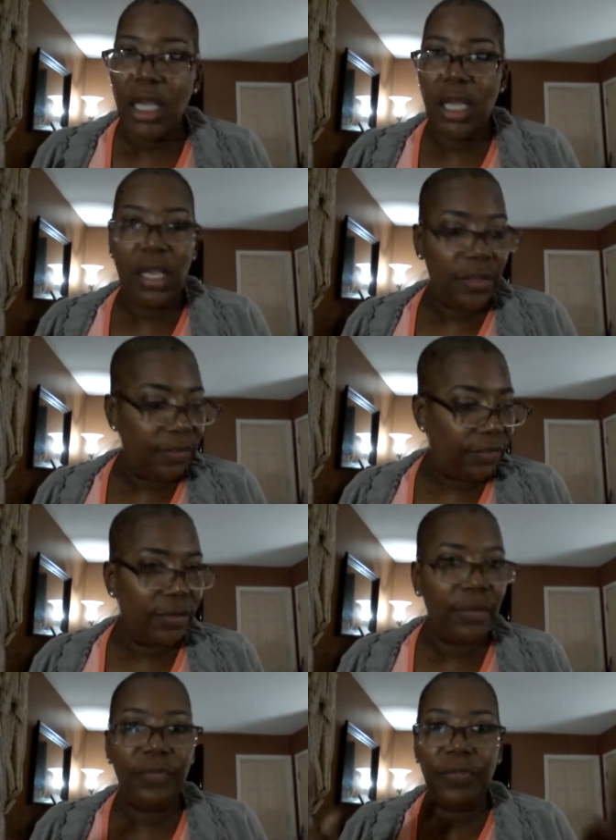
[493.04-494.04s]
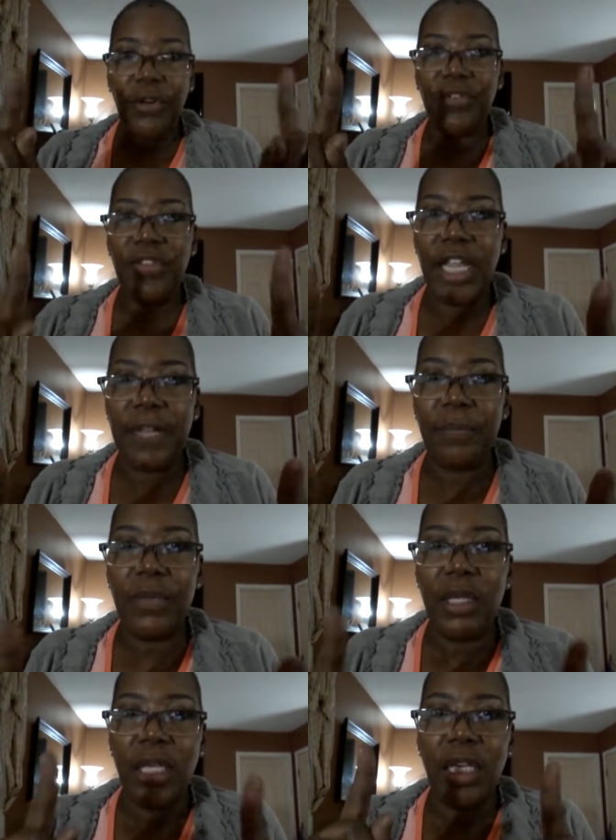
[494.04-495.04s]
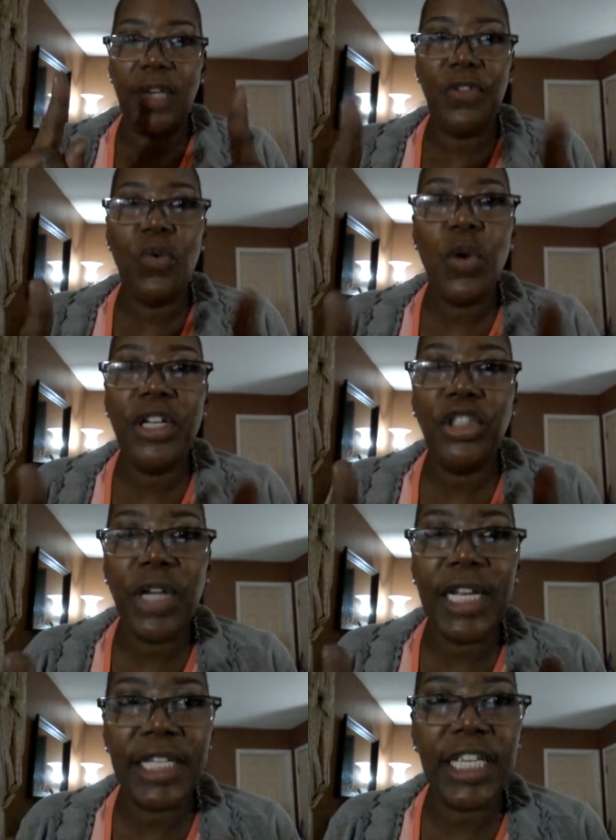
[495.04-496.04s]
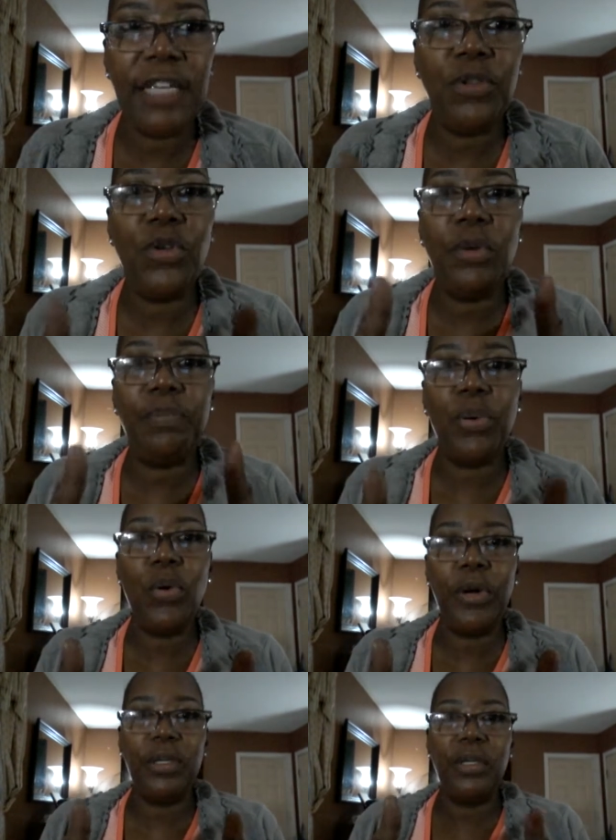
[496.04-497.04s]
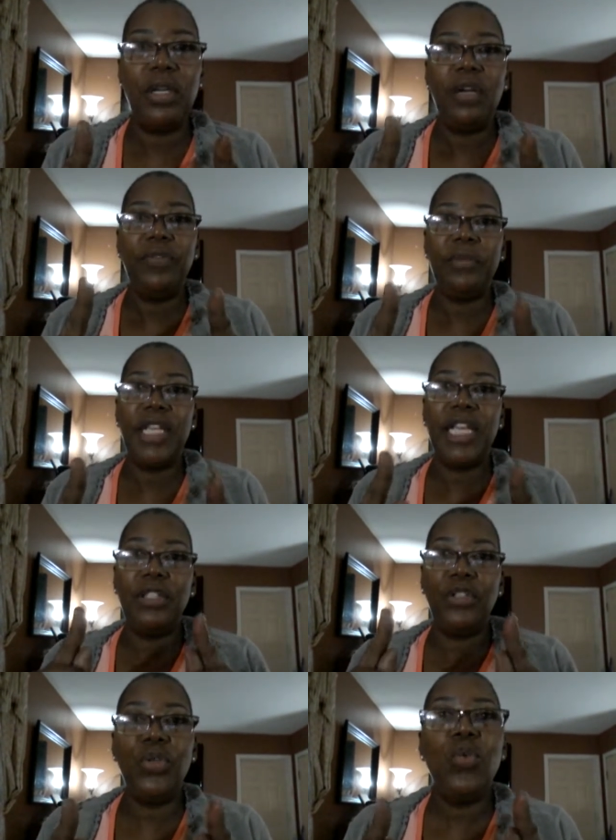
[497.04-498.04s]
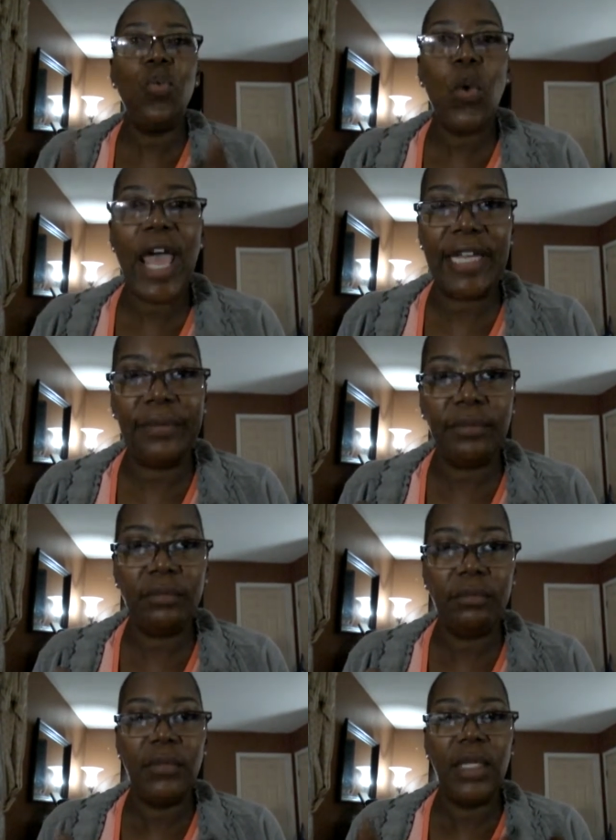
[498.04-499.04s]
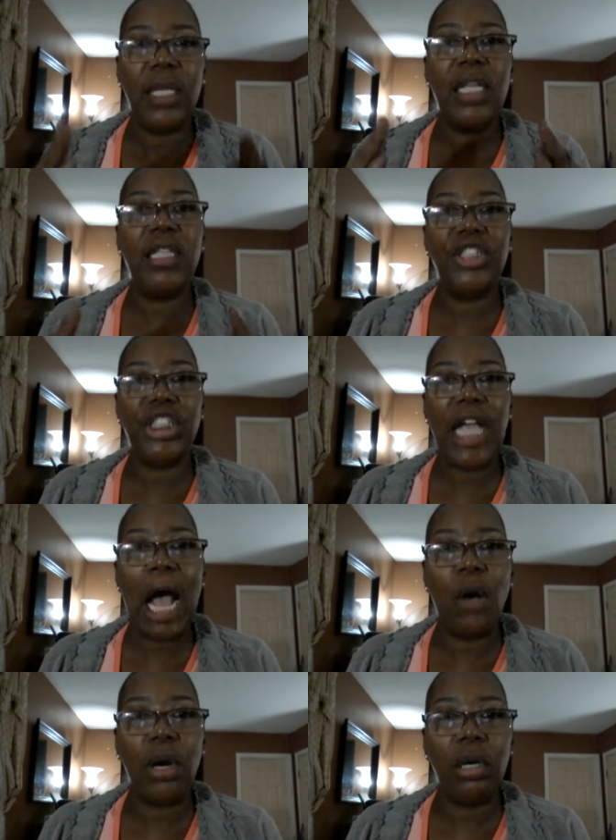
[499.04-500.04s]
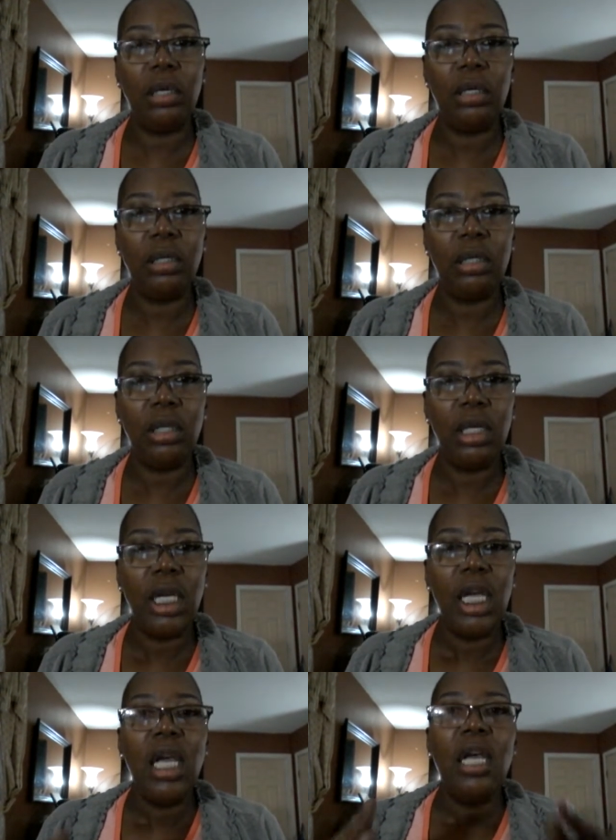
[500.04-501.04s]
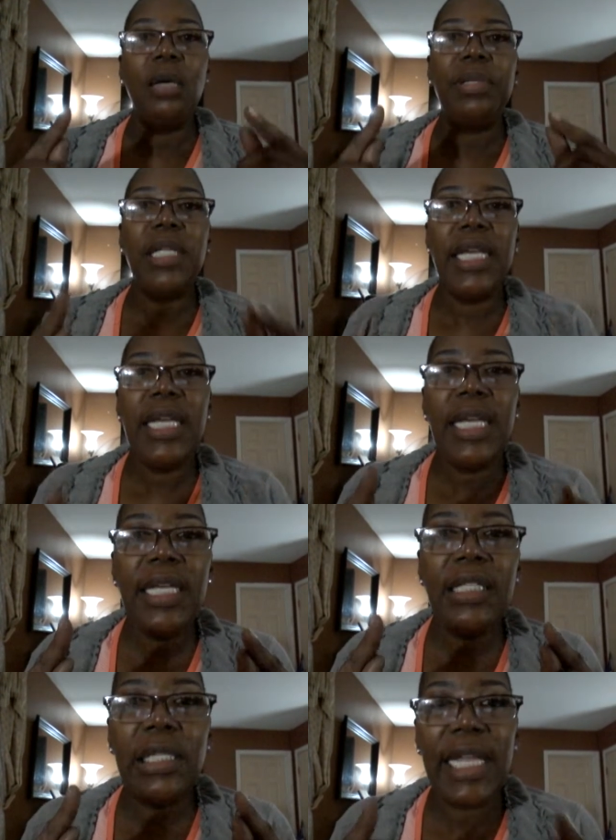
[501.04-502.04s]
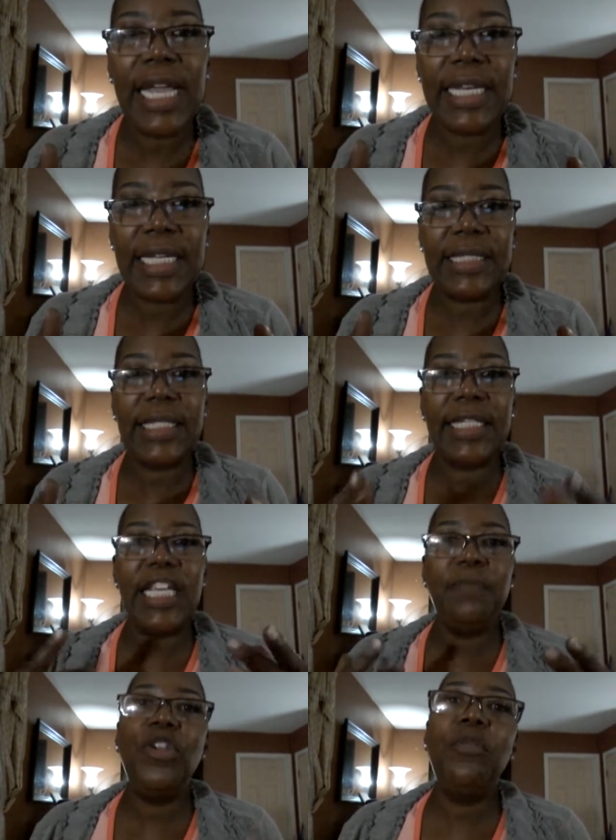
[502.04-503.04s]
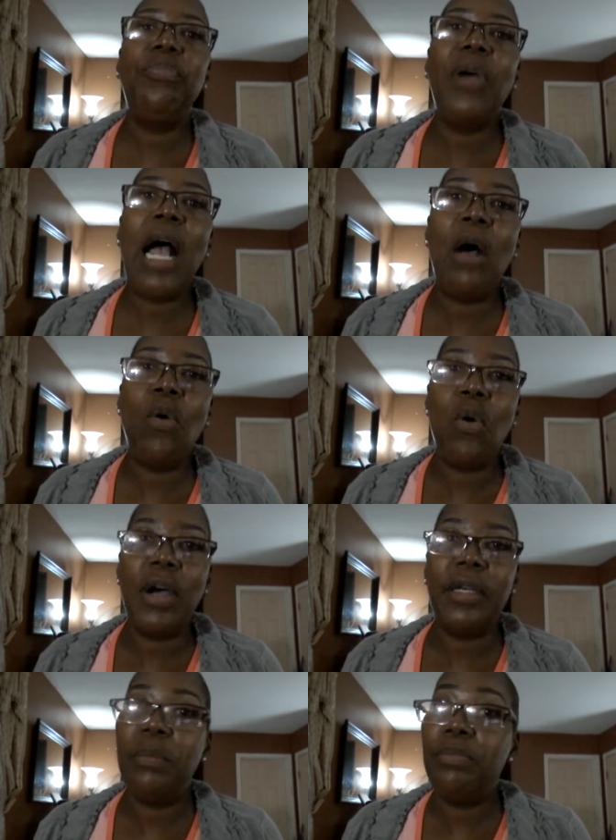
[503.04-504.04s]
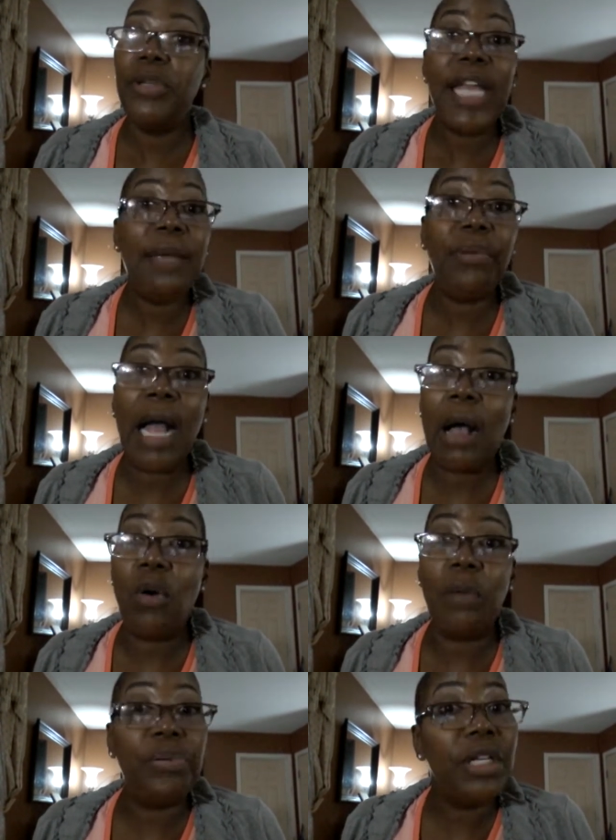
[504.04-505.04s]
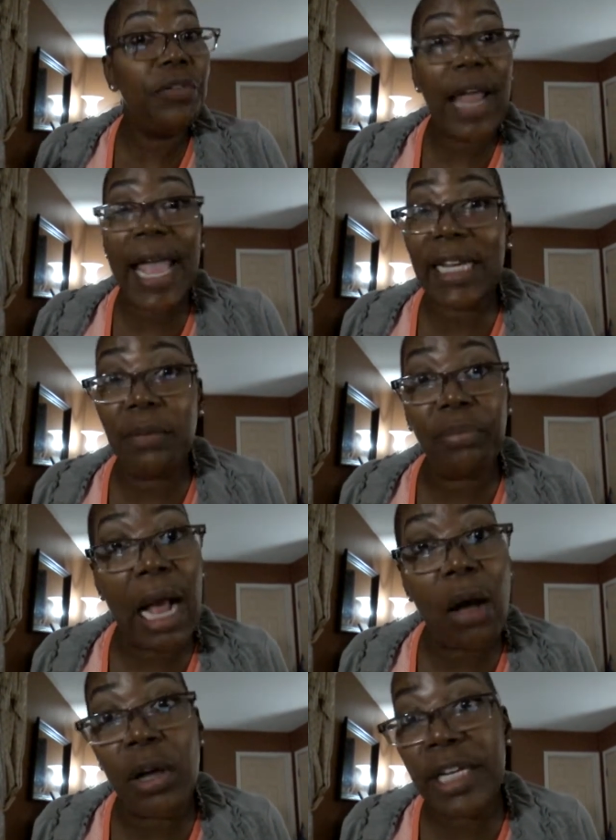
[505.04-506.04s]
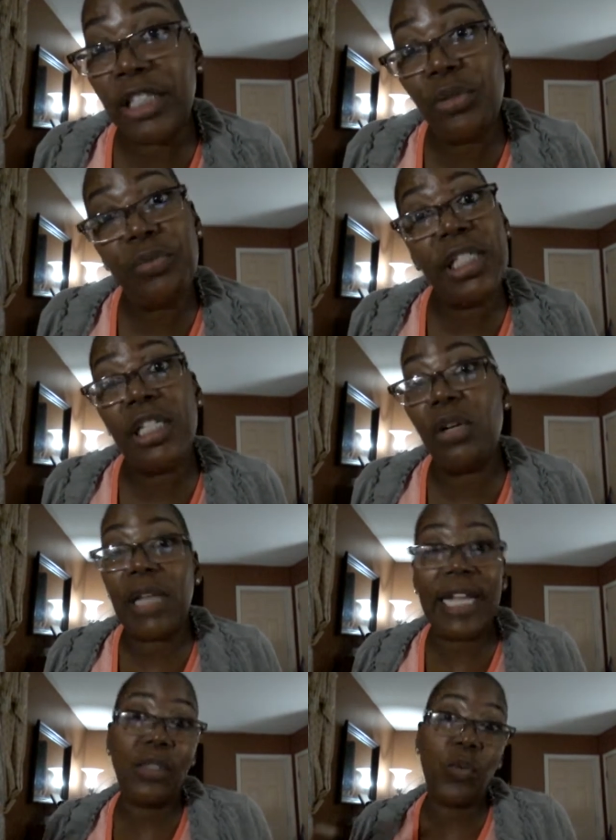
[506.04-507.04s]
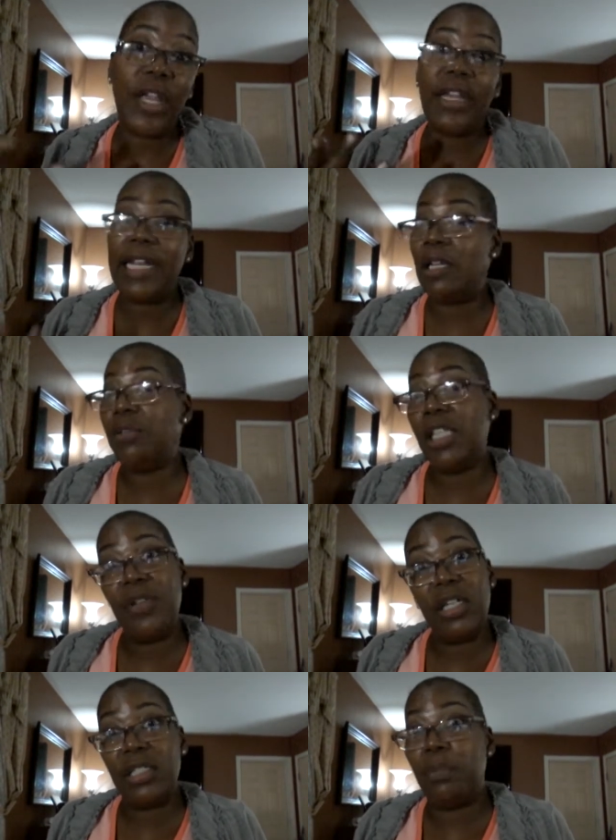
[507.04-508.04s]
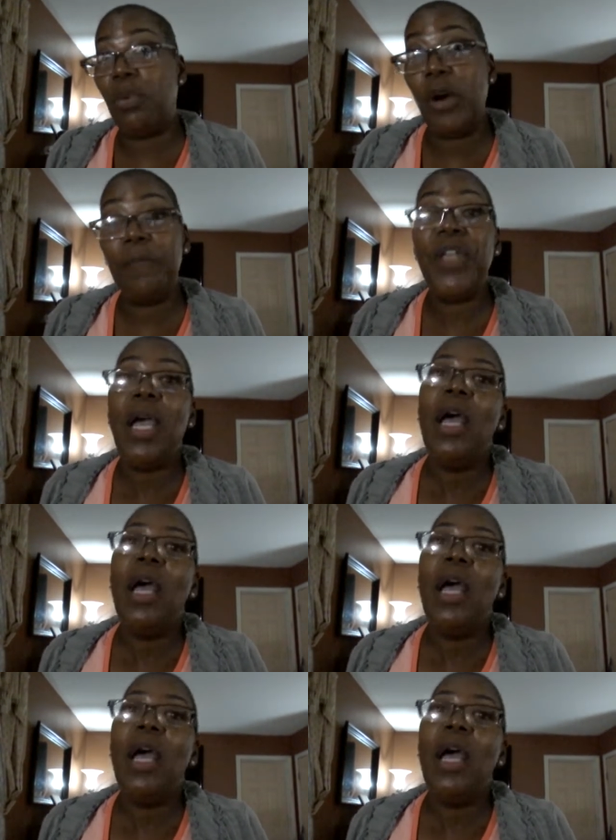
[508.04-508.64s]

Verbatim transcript: is first thing, if you want to try to keep your port from getting too wet in the shower. Please, ladies, keep your bra on. Put a bra on. Put a raggedy bra on that you really don't like to wear, that don't give you any support.